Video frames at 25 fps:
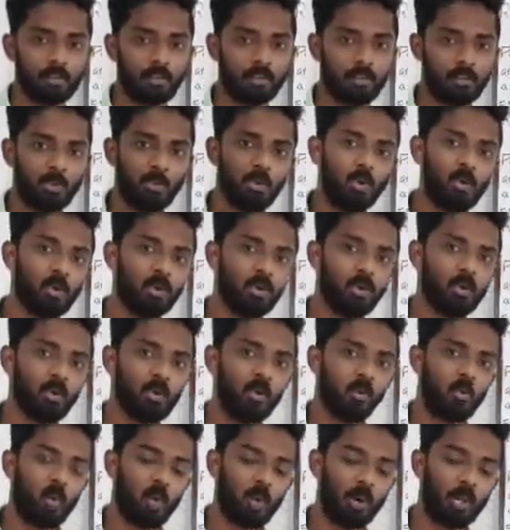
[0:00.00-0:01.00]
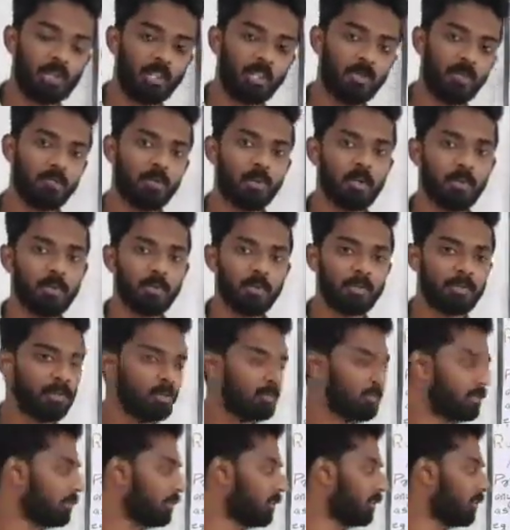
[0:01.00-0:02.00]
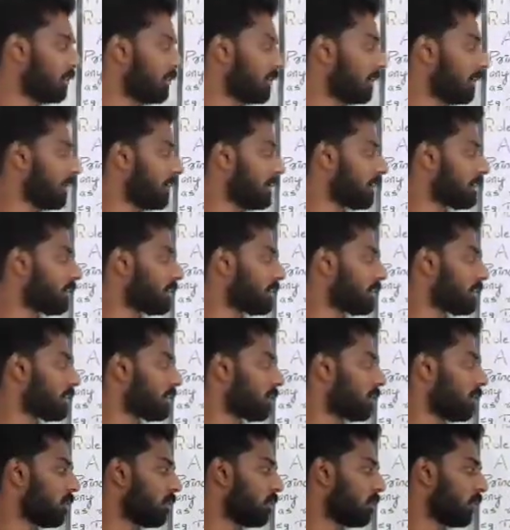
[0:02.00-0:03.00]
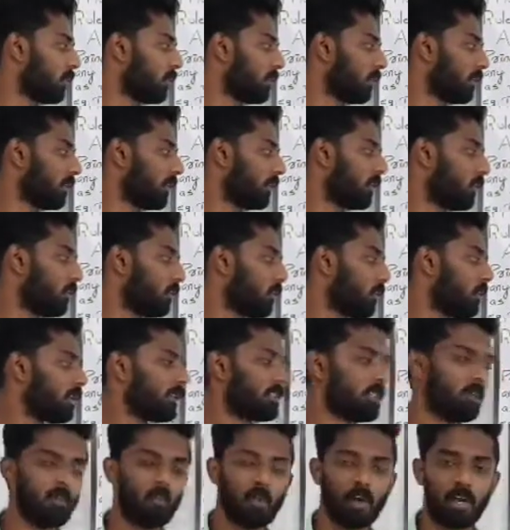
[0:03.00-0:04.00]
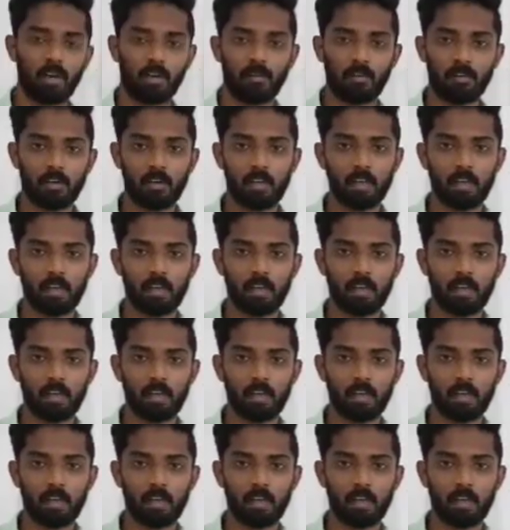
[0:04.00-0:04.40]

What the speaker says: So what is the purpose? It is the word survive.